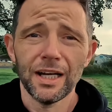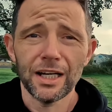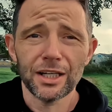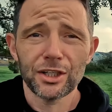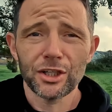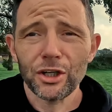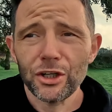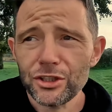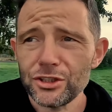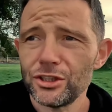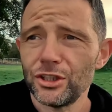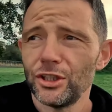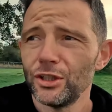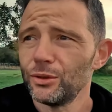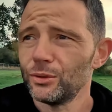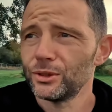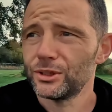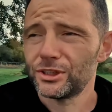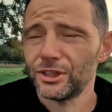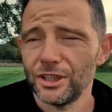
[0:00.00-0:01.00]
I encourage you to
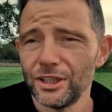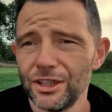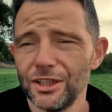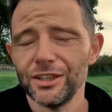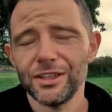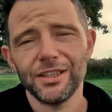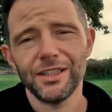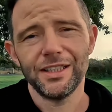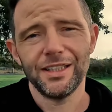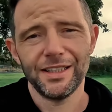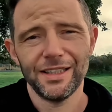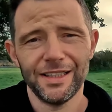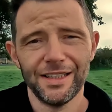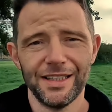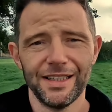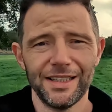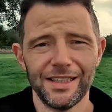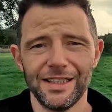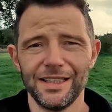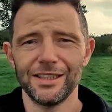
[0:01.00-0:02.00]
go and start.
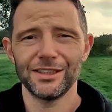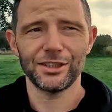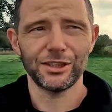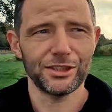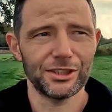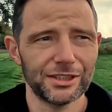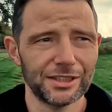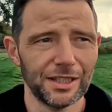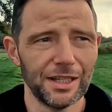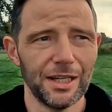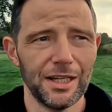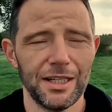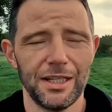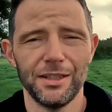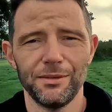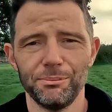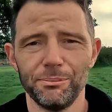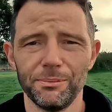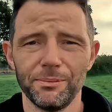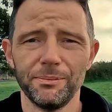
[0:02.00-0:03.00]
such
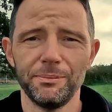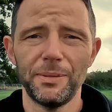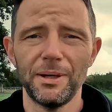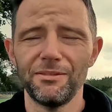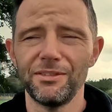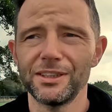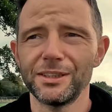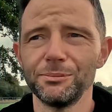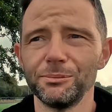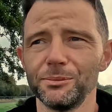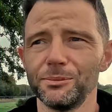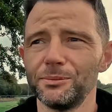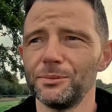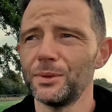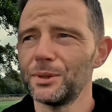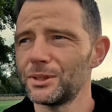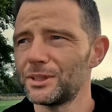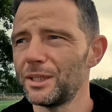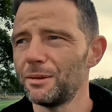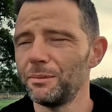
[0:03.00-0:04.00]
a bit of a
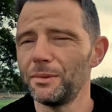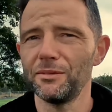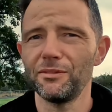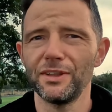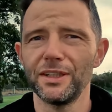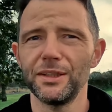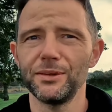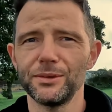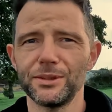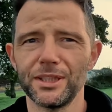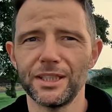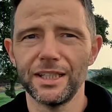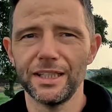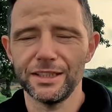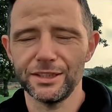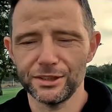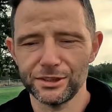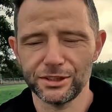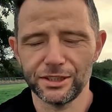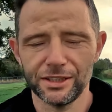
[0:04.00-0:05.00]
more simple video
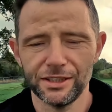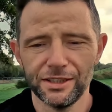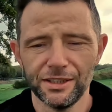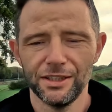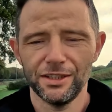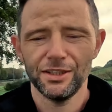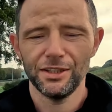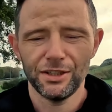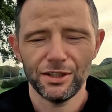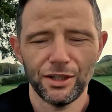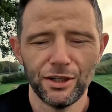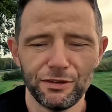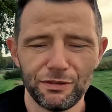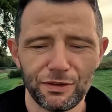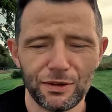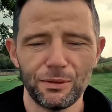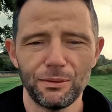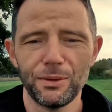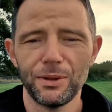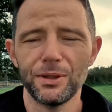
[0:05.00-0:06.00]
today, just
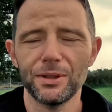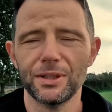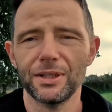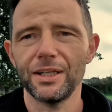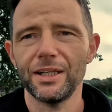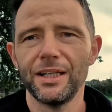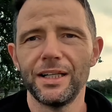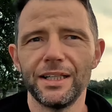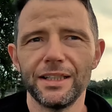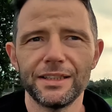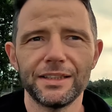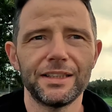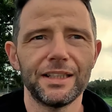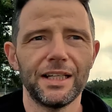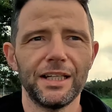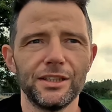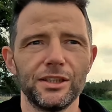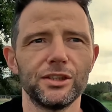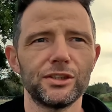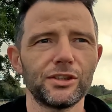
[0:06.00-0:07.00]
out for a walk, and
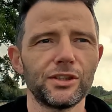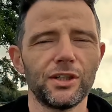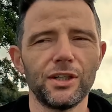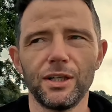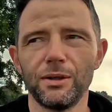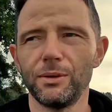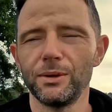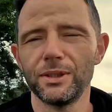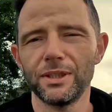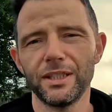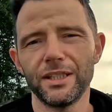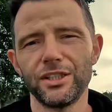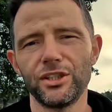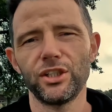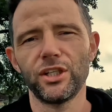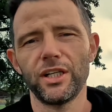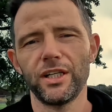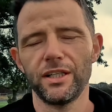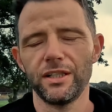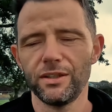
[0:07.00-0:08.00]
I just thought I wanted to
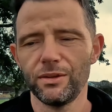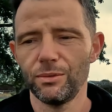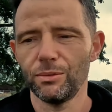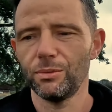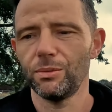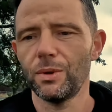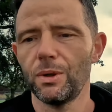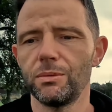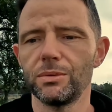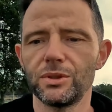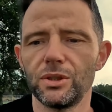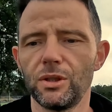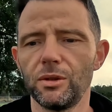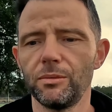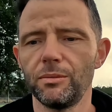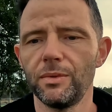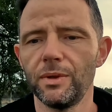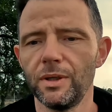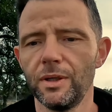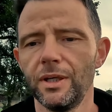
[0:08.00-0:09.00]
share what was
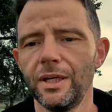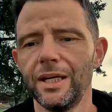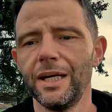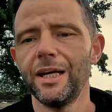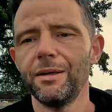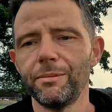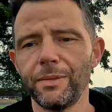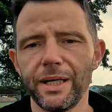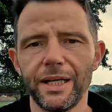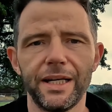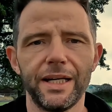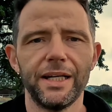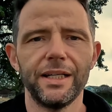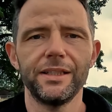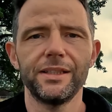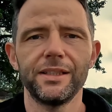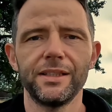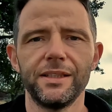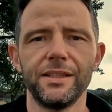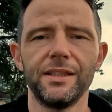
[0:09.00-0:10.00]
on in my head.